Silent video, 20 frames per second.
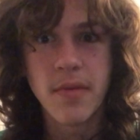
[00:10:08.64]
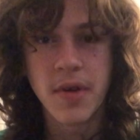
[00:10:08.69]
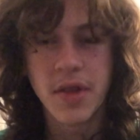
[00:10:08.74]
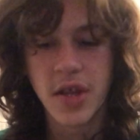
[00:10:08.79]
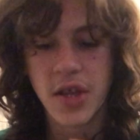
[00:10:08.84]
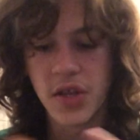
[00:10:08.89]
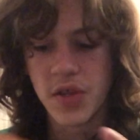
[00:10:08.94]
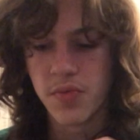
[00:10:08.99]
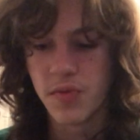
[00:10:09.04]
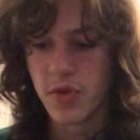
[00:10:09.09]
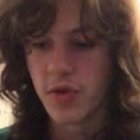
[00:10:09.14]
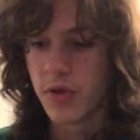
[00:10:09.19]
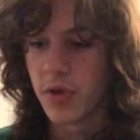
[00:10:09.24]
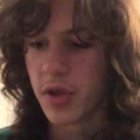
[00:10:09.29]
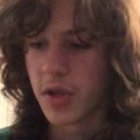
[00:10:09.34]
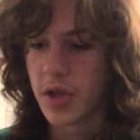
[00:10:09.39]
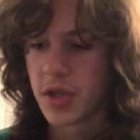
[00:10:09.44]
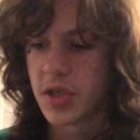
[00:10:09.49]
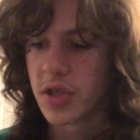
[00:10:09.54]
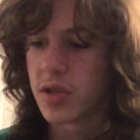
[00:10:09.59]
but
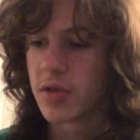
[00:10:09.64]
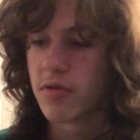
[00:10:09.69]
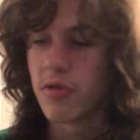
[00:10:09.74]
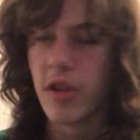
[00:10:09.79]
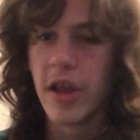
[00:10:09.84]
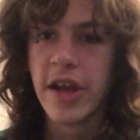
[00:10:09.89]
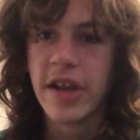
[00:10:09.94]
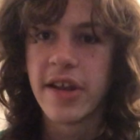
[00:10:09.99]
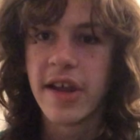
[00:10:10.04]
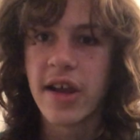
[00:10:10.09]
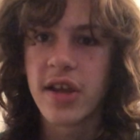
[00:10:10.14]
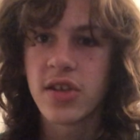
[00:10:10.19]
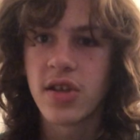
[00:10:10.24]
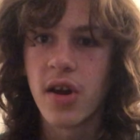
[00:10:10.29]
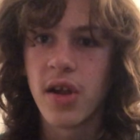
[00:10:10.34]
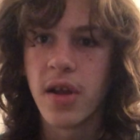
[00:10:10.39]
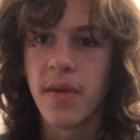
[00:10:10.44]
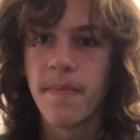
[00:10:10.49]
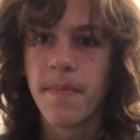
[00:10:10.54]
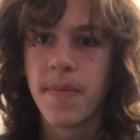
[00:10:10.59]
doing this latex
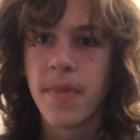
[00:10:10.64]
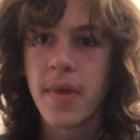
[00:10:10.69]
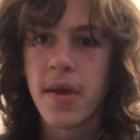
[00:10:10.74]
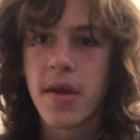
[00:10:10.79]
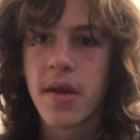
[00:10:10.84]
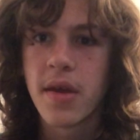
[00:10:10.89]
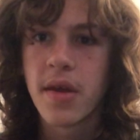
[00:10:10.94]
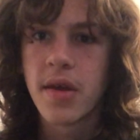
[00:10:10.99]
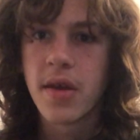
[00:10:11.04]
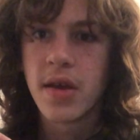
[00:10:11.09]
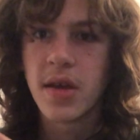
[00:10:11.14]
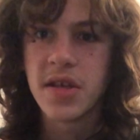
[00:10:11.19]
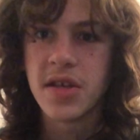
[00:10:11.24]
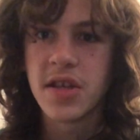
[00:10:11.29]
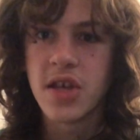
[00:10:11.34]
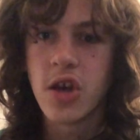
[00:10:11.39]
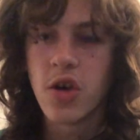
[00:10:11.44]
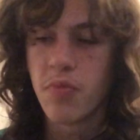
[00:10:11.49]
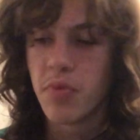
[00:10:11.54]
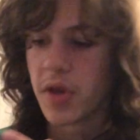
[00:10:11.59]
on him is
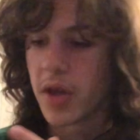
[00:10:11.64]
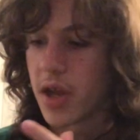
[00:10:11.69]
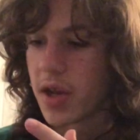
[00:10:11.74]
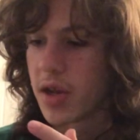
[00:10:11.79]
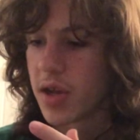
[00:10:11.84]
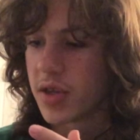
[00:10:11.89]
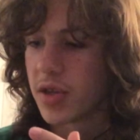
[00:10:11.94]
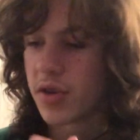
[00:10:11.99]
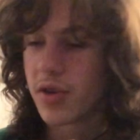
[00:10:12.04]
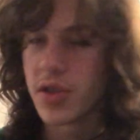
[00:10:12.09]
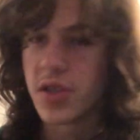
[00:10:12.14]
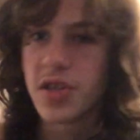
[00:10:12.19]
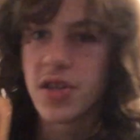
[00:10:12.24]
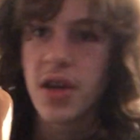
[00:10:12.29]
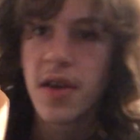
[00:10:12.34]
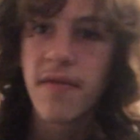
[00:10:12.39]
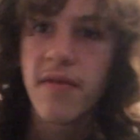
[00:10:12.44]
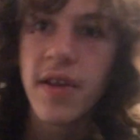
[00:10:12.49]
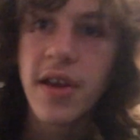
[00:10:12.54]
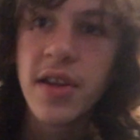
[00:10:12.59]
helping. And as you can see,
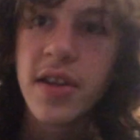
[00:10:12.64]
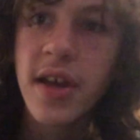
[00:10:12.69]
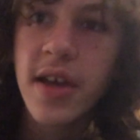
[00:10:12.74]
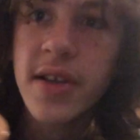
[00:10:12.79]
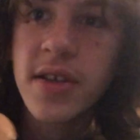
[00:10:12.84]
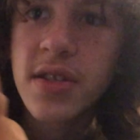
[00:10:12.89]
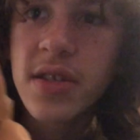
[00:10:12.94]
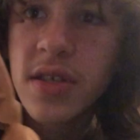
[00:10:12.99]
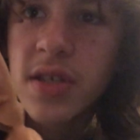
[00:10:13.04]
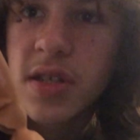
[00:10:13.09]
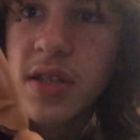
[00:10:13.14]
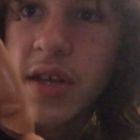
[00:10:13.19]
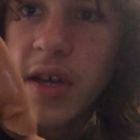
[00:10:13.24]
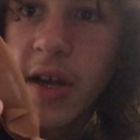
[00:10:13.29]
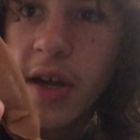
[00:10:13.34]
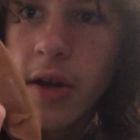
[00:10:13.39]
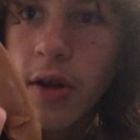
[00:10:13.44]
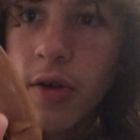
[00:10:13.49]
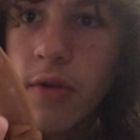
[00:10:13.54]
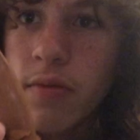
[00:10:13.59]
I've latexed his
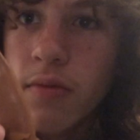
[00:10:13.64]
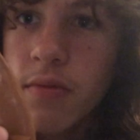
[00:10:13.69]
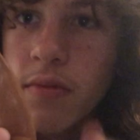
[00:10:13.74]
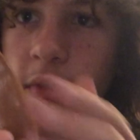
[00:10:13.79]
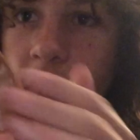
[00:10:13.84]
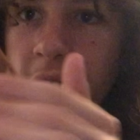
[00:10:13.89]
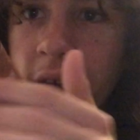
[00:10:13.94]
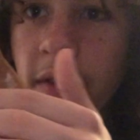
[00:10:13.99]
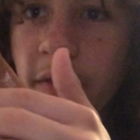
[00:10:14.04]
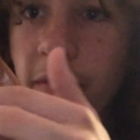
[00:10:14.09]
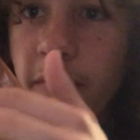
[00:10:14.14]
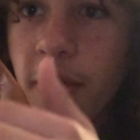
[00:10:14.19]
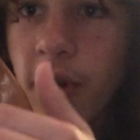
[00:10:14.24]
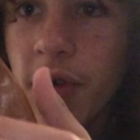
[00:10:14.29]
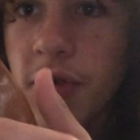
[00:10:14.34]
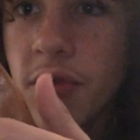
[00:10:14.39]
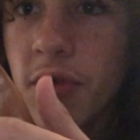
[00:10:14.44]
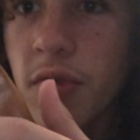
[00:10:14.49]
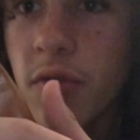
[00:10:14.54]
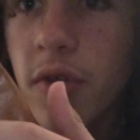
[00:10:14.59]
entire like
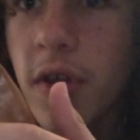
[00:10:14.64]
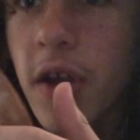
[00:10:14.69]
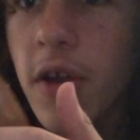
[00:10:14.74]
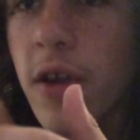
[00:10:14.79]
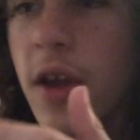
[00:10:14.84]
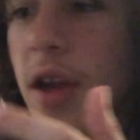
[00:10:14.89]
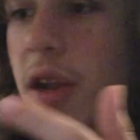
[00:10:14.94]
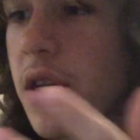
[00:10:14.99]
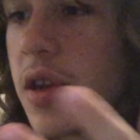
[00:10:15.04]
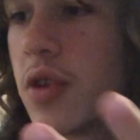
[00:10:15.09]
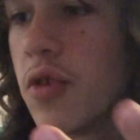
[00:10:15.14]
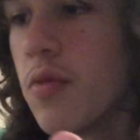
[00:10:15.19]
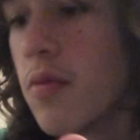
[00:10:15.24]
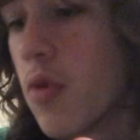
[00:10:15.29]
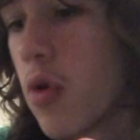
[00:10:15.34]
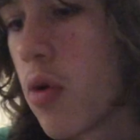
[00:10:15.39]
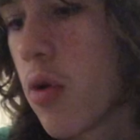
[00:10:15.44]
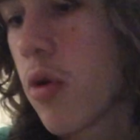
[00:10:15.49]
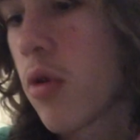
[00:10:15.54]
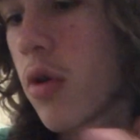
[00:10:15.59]
frontal area. I need to do
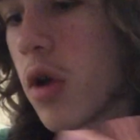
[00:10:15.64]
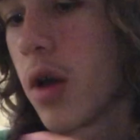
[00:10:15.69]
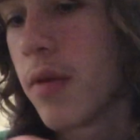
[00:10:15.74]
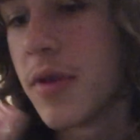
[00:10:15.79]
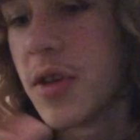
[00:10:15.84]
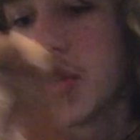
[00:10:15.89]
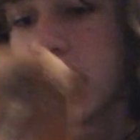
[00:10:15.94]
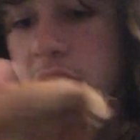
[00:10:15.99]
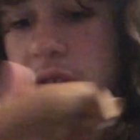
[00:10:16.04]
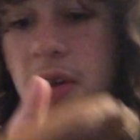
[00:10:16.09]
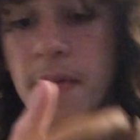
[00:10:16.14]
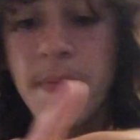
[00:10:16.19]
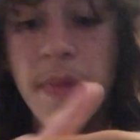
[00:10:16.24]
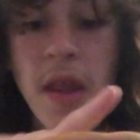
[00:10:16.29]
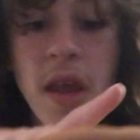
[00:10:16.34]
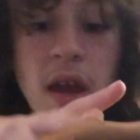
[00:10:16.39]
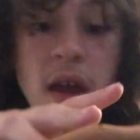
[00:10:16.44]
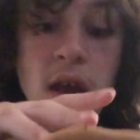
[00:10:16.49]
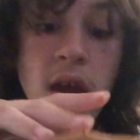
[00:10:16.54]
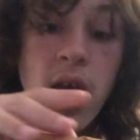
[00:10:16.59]
more, obviously.
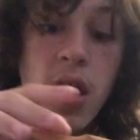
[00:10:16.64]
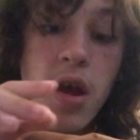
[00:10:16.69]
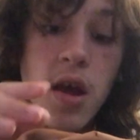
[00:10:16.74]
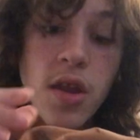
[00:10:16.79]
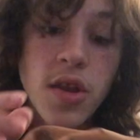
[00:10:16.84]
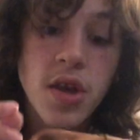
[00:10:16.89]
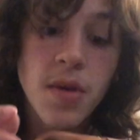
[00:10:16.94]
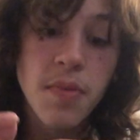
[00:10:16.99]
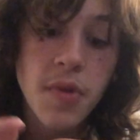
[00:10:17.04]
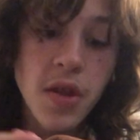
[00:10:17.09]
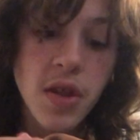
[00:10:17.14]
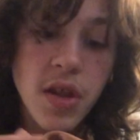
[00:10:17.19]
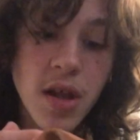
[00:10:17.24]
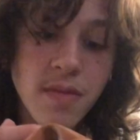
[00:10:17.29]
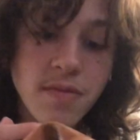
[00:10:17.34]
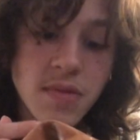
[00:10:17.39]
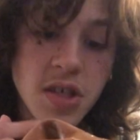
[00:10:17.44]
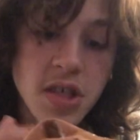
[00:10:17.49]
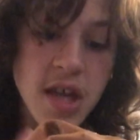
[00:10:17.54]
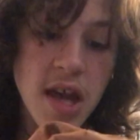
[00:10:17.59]
Something that
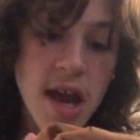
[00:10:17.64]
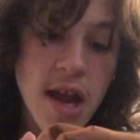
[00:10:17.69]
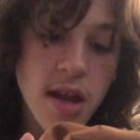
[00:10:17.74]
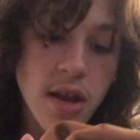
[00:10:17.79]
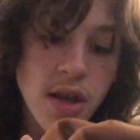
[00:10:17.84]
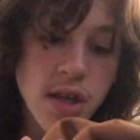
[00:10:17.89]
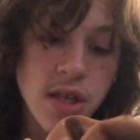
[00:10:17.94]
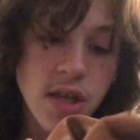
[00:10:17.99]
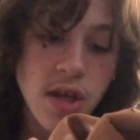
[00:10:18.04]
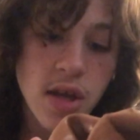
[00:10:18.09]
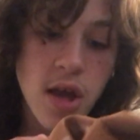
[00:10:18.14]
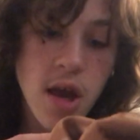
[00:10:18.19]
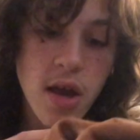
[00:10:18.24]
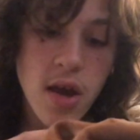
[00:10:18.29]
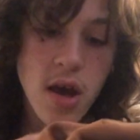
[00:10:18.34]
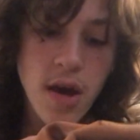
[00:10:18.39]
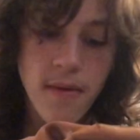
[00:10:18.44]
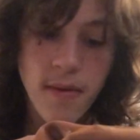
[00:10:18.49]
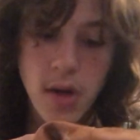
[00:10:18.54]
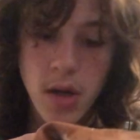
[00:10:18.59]
I'm sad because it got
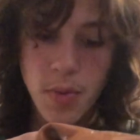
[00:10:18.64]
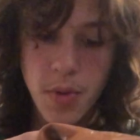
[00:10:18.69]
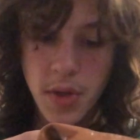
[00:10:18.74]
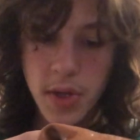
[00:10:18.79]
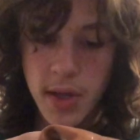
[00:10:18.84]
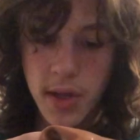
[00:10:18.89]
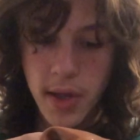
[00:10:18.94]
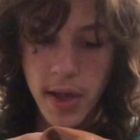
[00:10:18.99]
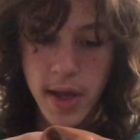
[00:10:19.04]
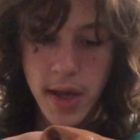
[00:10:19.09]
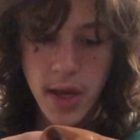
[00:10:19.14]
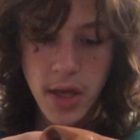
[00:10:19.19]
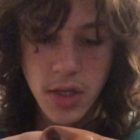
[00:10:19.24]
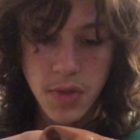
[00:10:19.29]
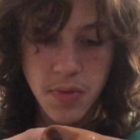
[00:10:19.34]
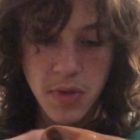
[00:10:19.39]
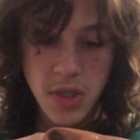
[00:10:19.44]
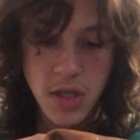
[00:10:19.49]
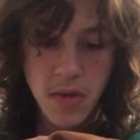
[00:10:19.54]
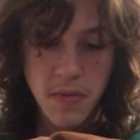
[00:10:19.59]
covered up on the legs,
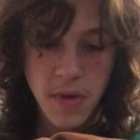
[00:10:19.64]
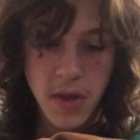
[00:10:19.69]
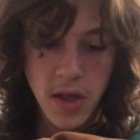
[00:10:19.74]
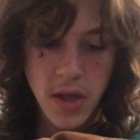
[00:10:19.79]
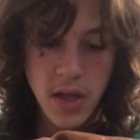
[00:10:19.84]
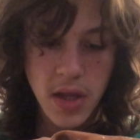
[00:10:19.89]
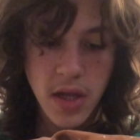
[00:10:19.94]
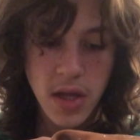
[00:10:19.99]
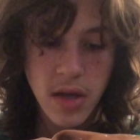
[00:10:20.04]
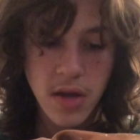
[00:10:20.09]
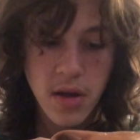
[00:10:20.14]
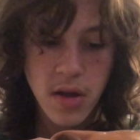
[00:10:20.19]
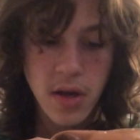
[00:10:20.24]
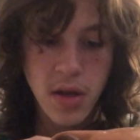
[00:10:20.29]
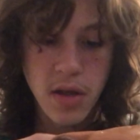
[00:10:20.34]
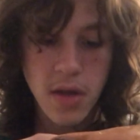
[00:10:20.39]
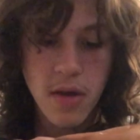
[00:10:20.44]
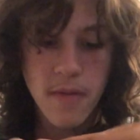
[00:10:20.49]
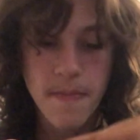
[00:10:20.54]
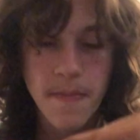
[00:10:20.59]
but something it didn't on
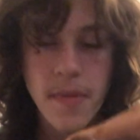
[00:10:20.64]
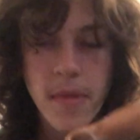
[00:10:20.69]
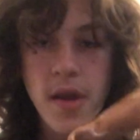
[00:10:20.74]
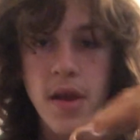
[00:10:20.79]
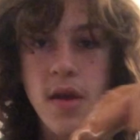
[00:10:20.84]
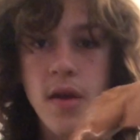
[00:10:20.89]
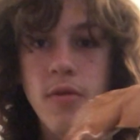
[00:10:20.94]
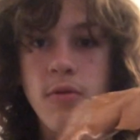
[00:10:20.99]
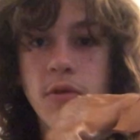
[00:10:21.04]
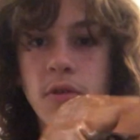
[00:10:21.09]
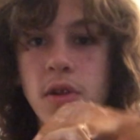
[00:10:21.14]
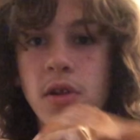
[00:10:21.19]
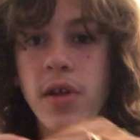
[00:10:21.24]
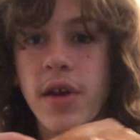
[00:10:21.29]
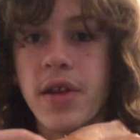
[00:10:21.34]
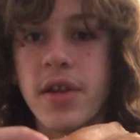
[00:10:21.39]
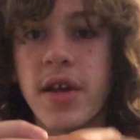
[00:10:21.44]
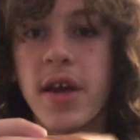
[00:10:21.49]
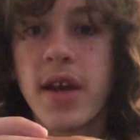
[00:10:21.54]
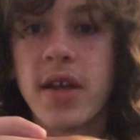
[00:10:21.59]
him, the
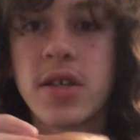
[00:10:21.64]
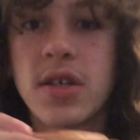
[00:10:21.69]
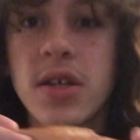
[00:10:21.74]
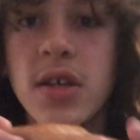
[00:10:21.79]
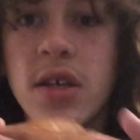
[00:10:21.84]
latex,